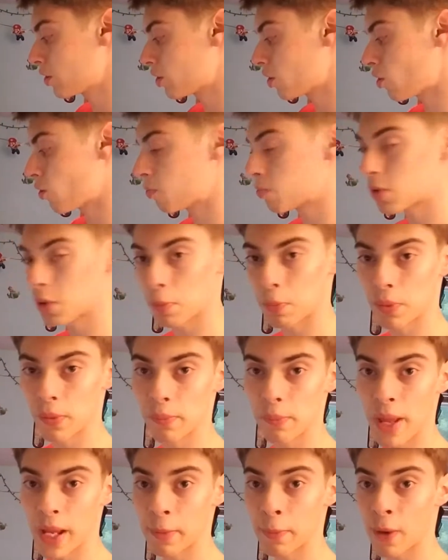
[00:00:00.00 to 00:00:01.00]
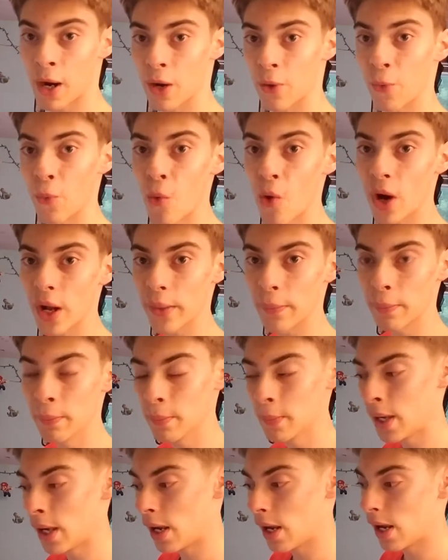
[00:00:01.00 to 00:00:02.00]
So to put make part one
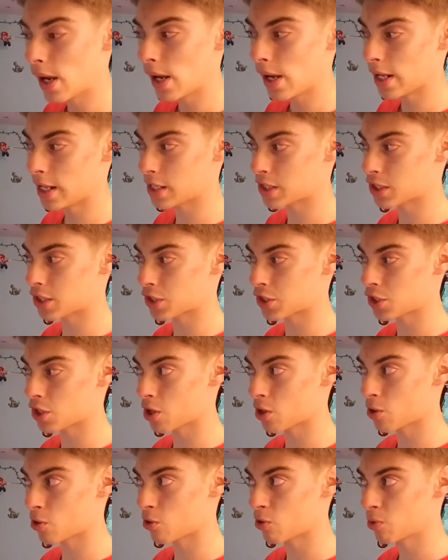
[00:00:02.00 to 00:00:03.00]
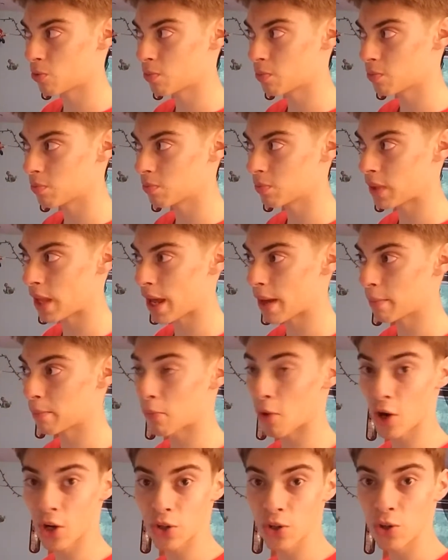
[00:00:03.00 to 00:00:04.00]
is to show that
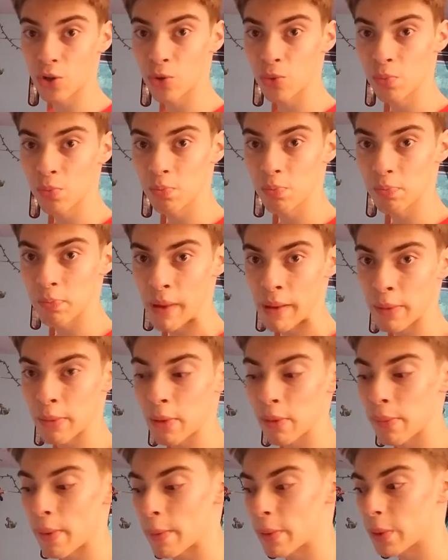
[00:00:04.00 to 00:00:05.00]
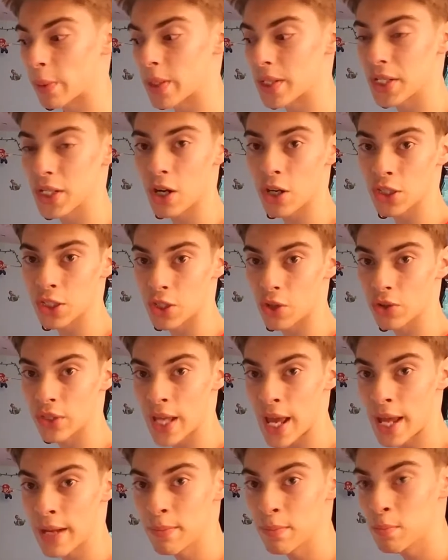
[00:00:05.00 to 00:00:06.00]
Mario, Baby Mario, Baby Luigi are still
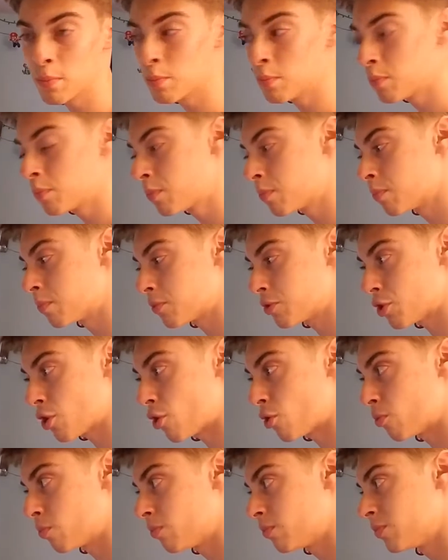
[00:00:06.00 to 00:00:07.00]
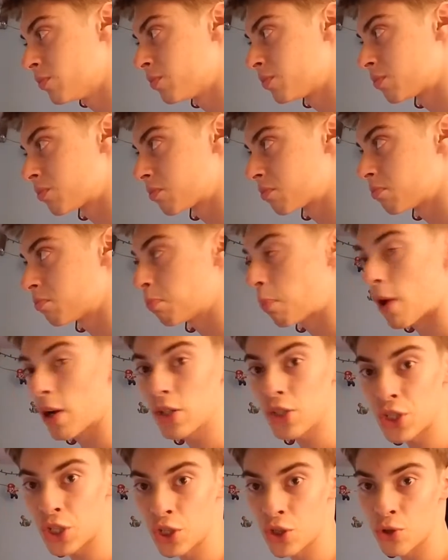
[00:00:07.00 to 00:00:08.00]
dead. So
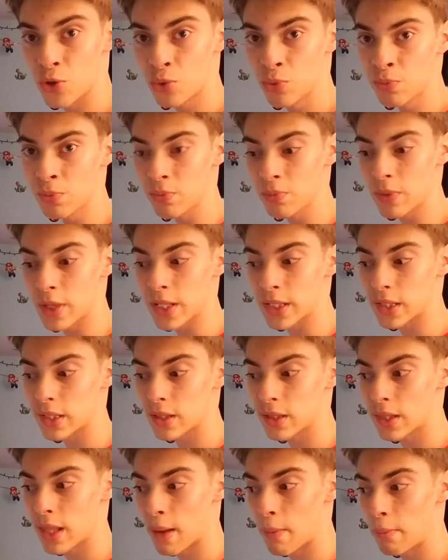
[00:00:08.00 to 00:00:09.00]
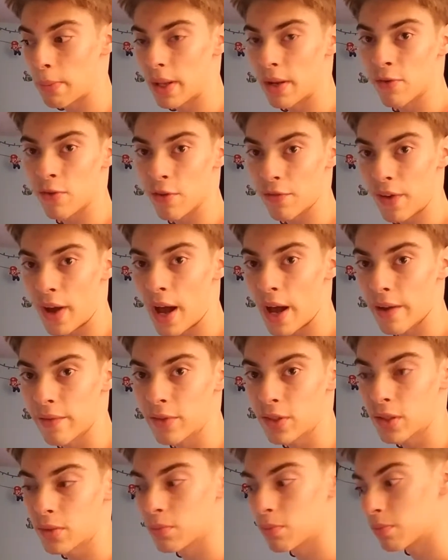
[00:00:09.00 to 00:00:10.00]
part two is them being
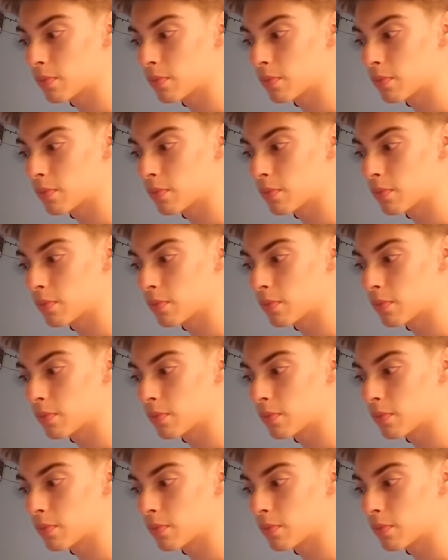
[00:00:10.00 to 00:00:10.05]
revived.